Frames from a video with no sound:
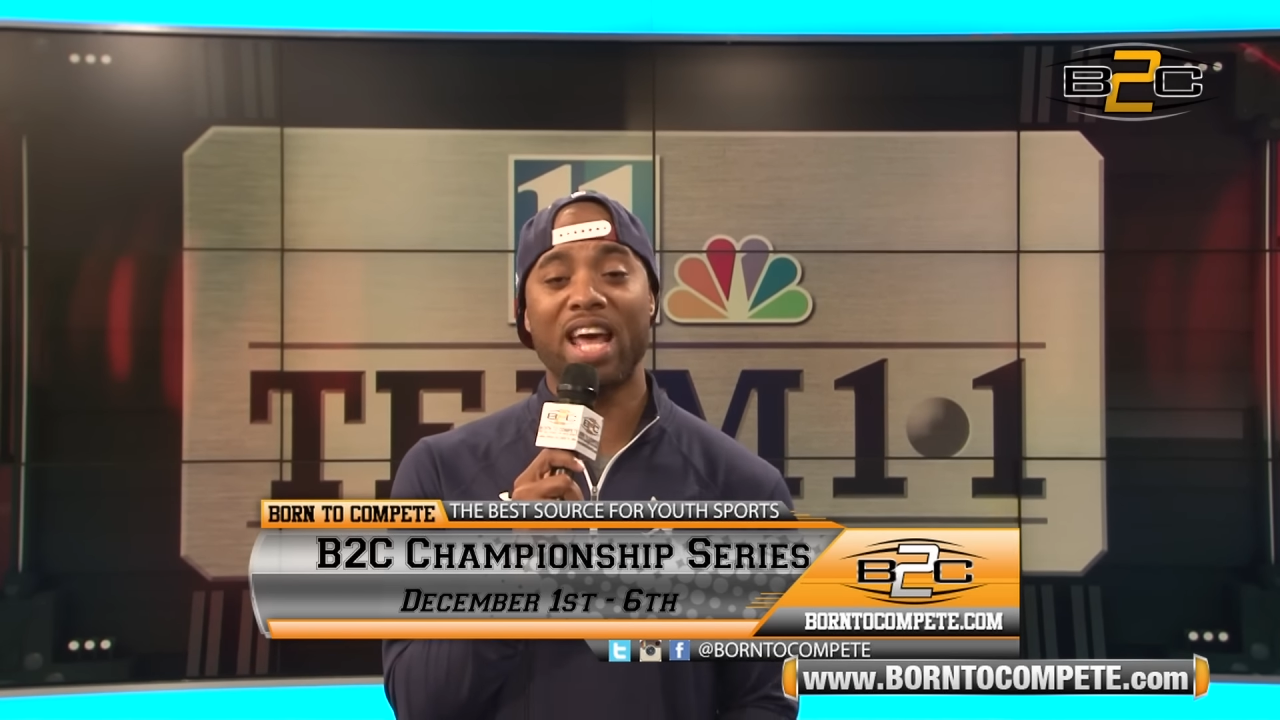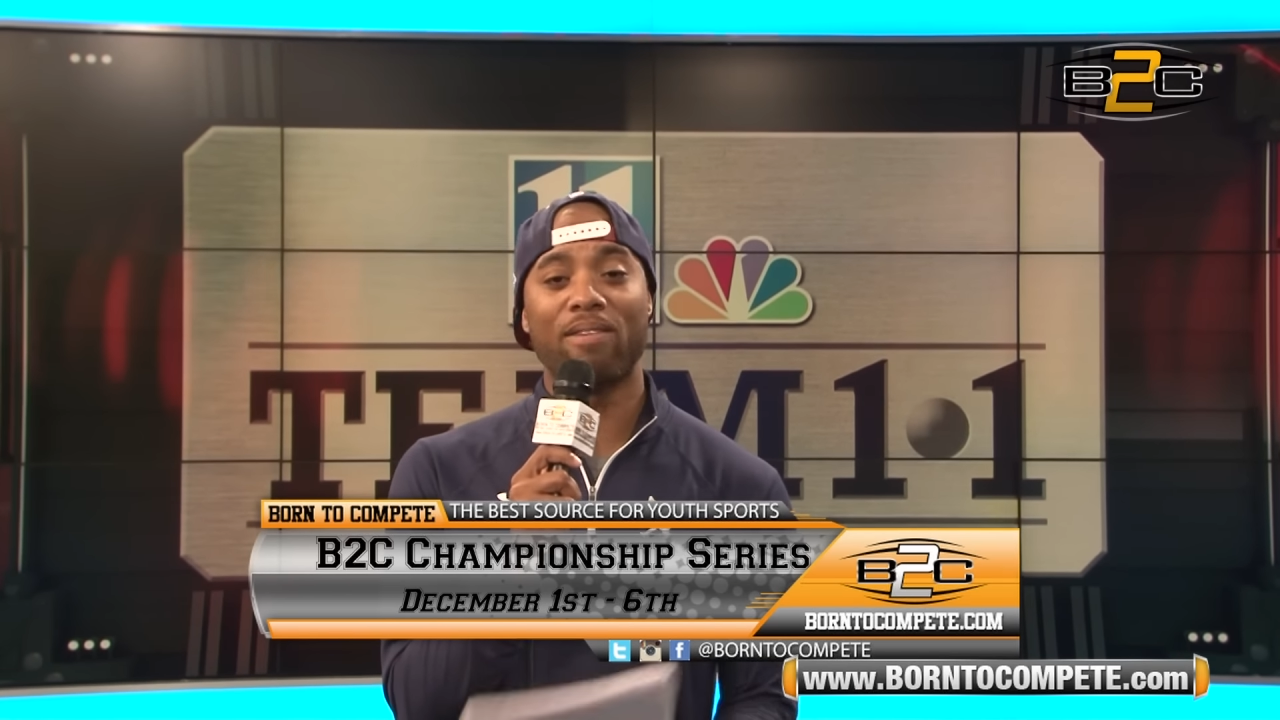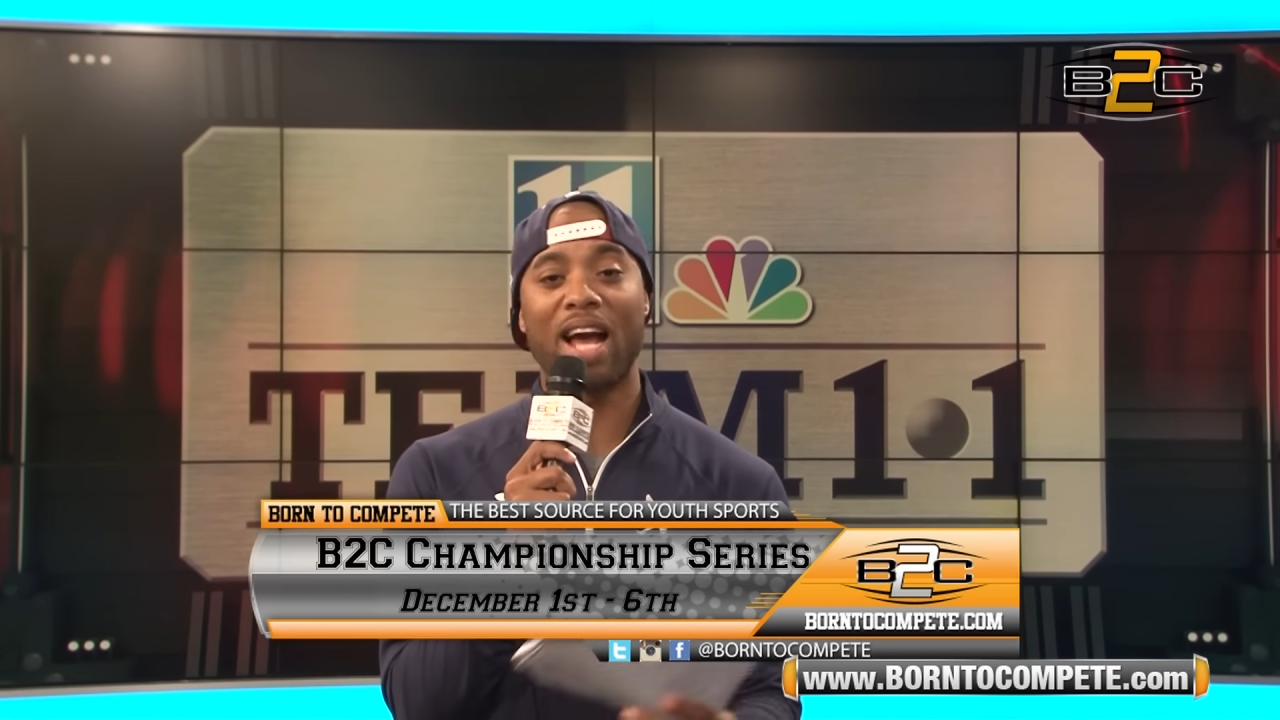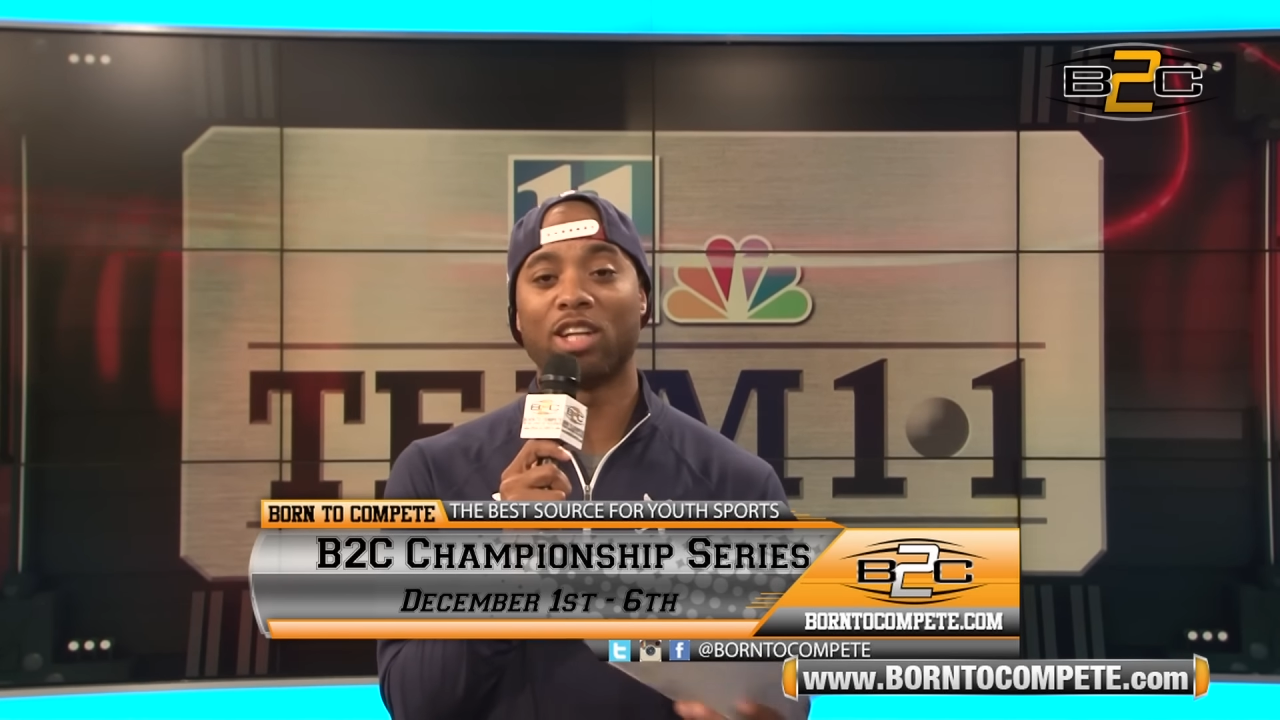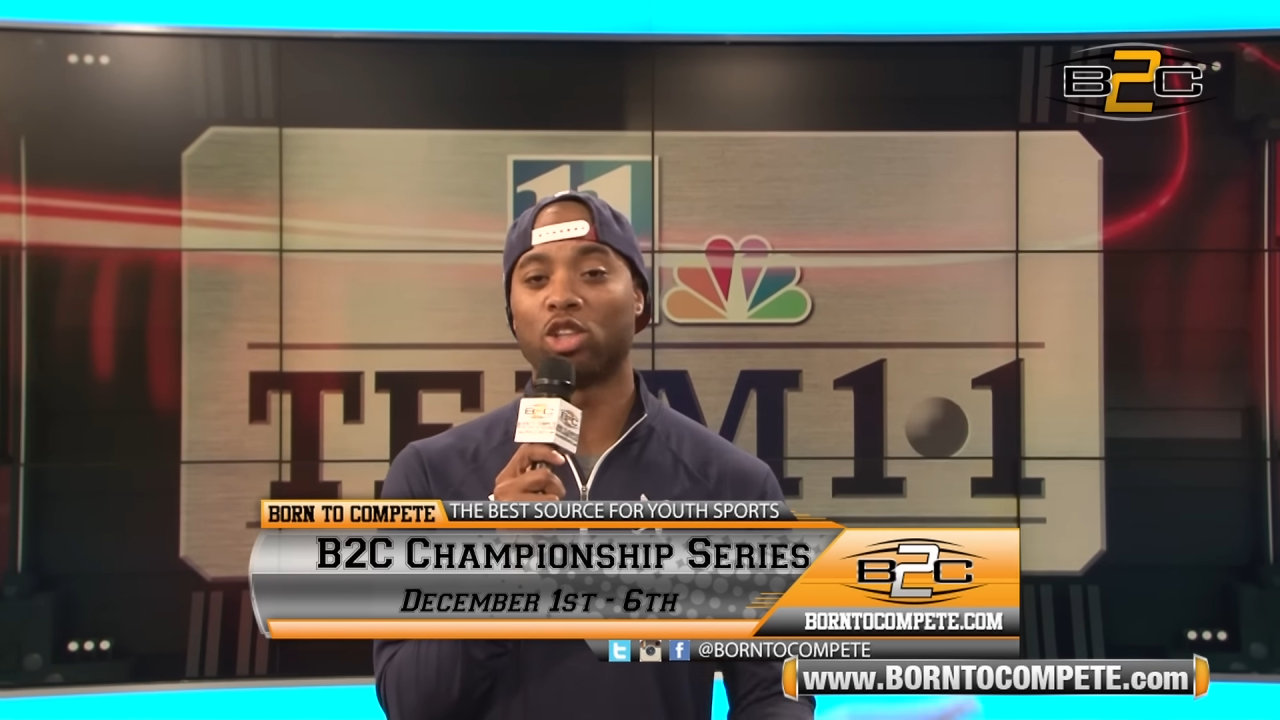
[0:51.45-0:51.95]
They
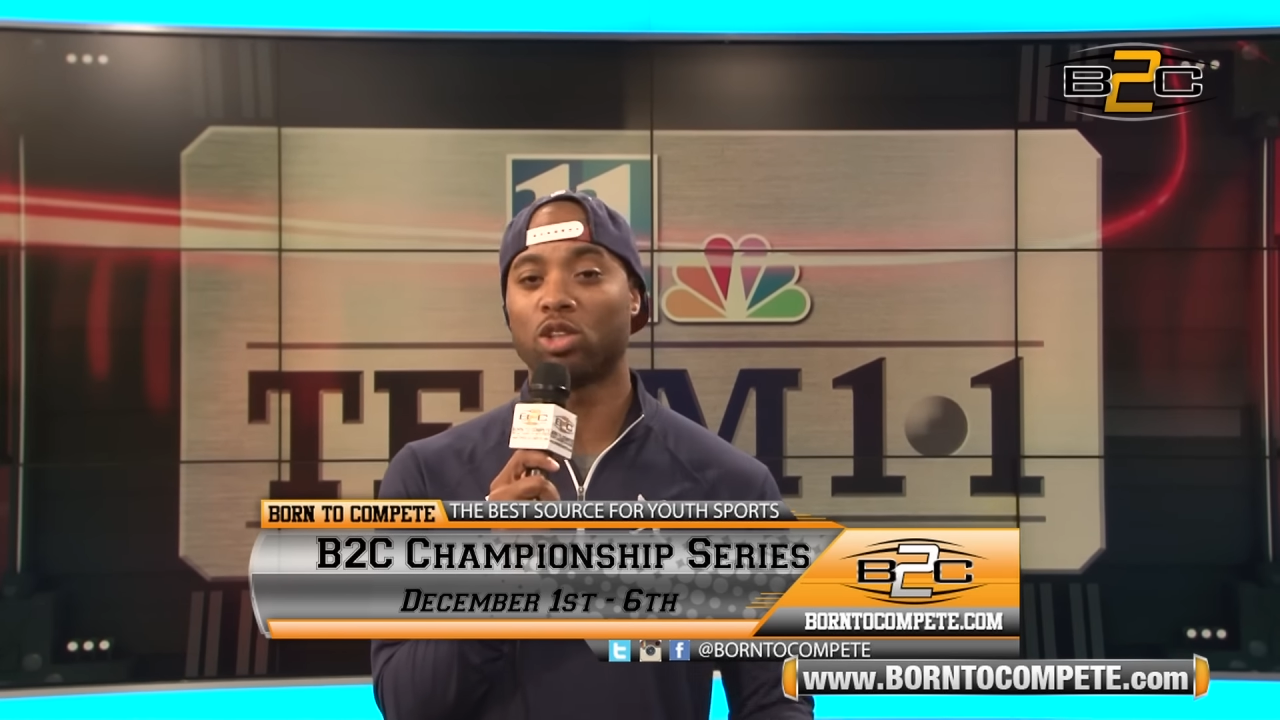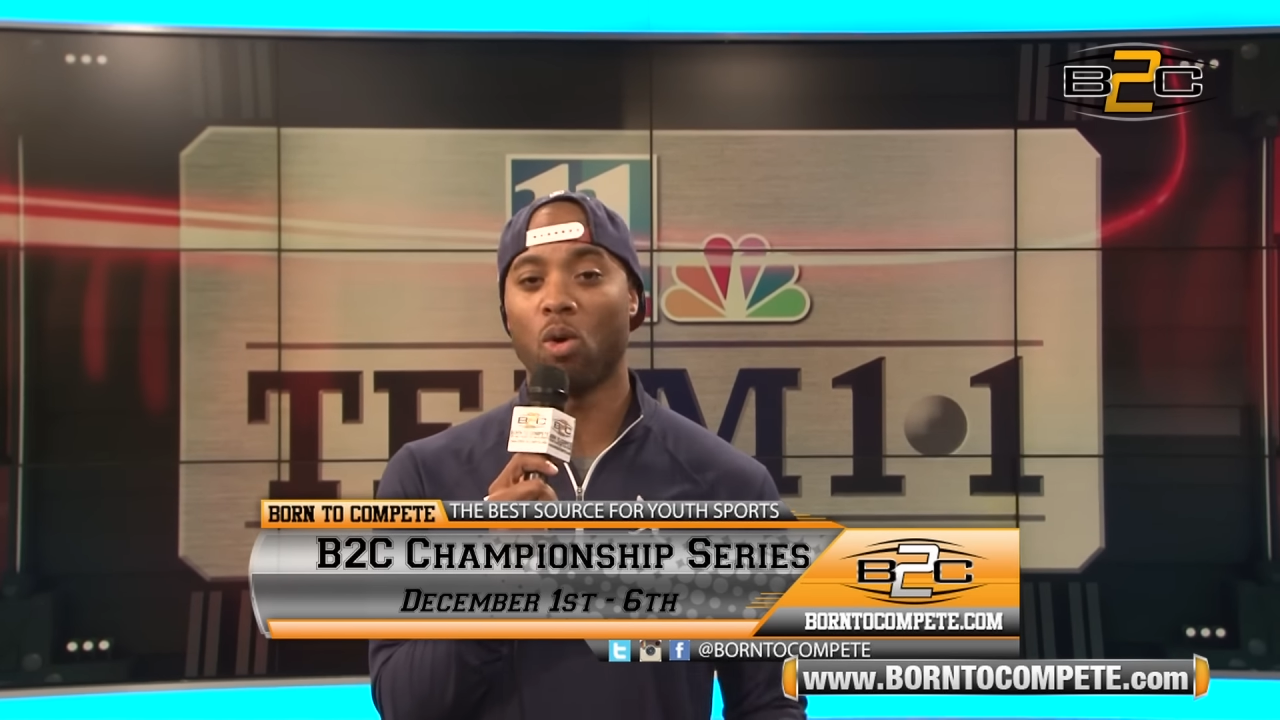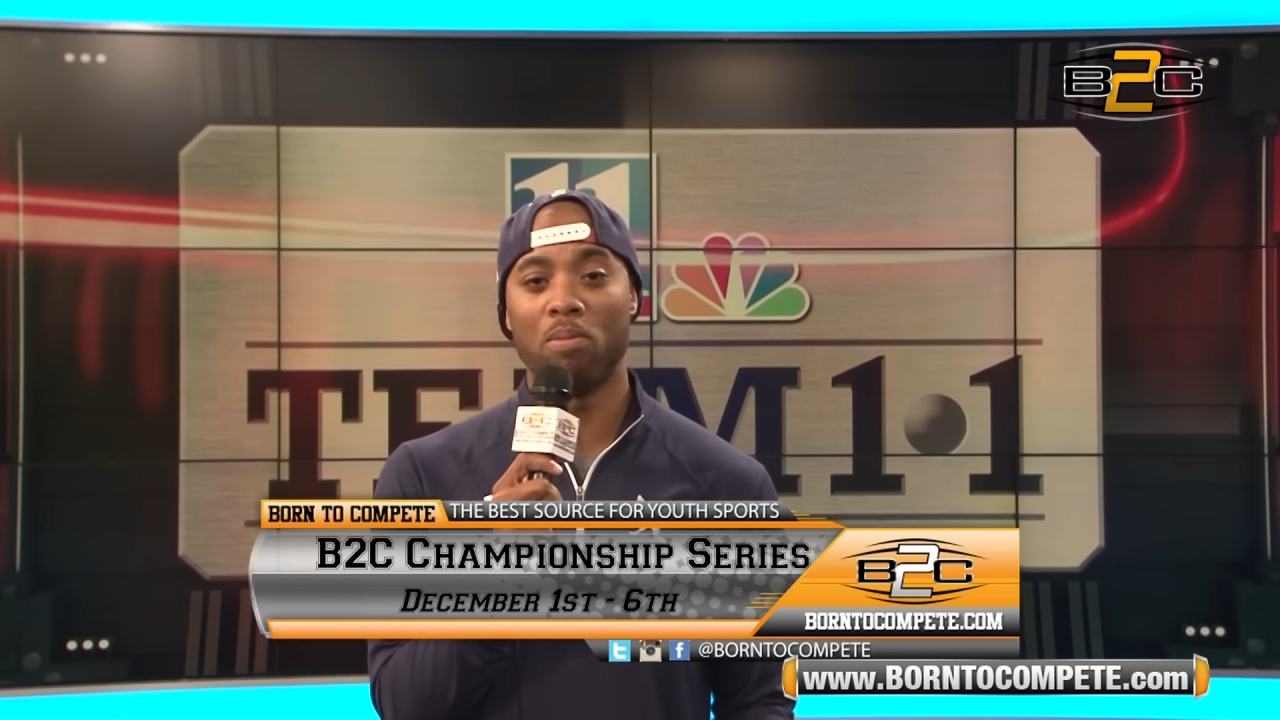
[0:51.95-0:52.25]
have gotten so